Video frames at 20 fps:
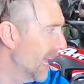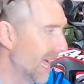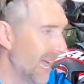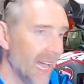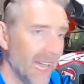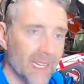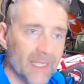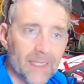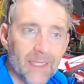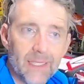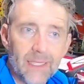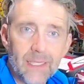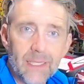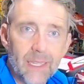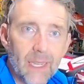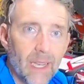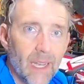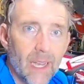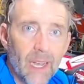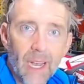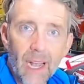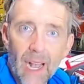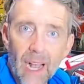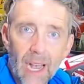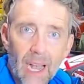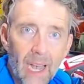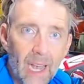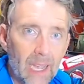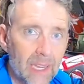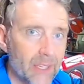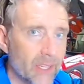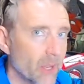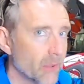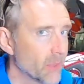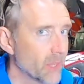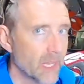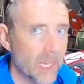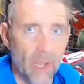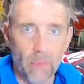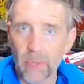and I
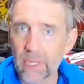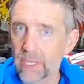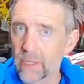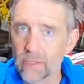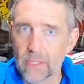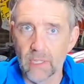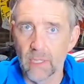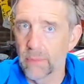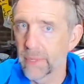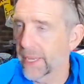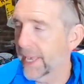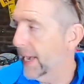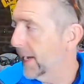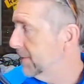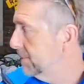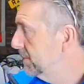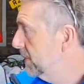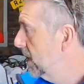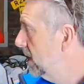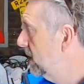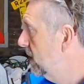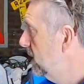don't think I'll be using them again.